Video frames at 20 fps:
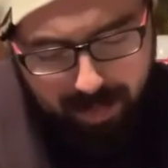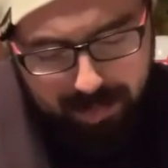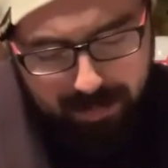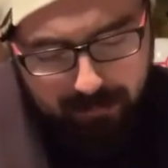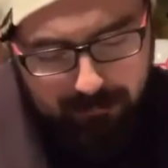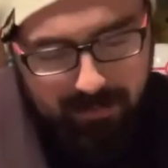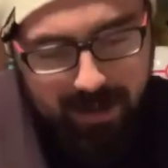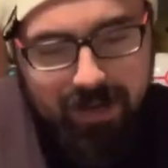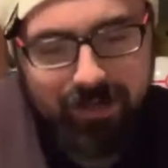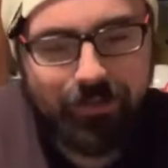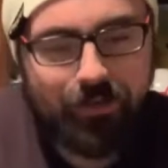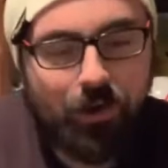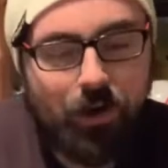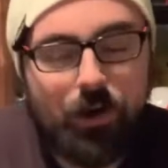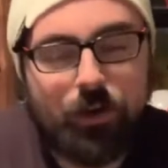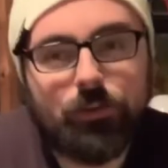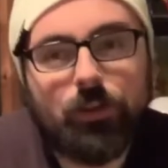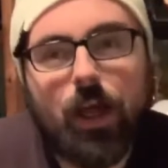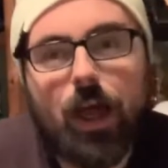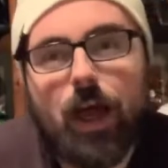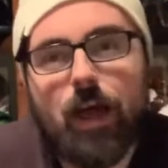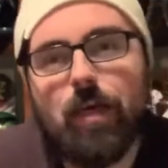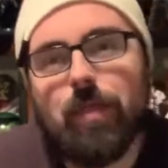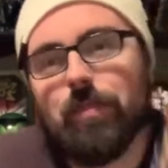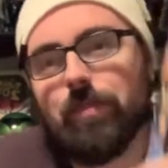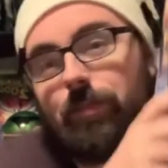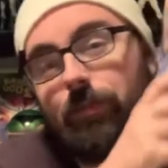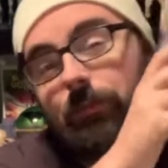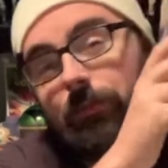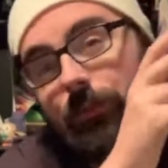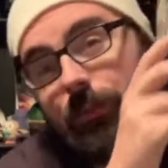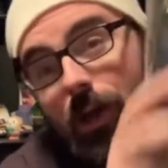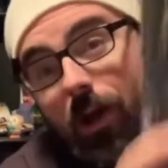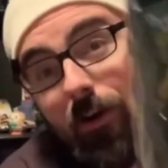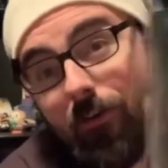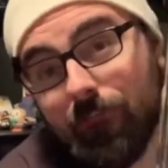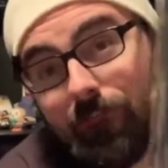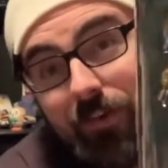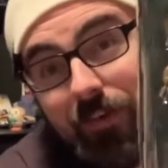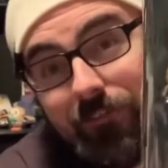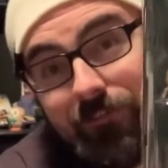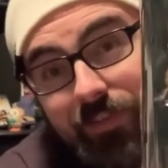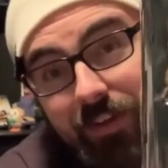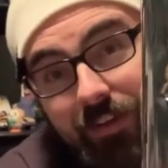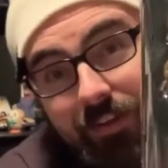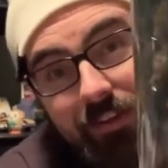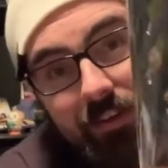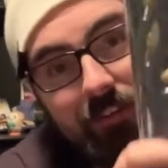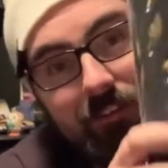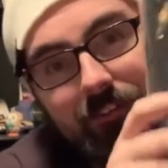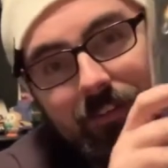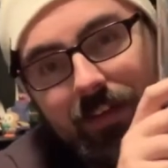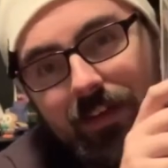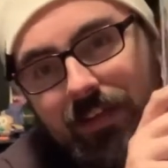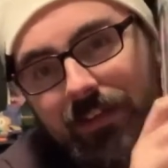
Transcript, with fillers: the man called Nova figure.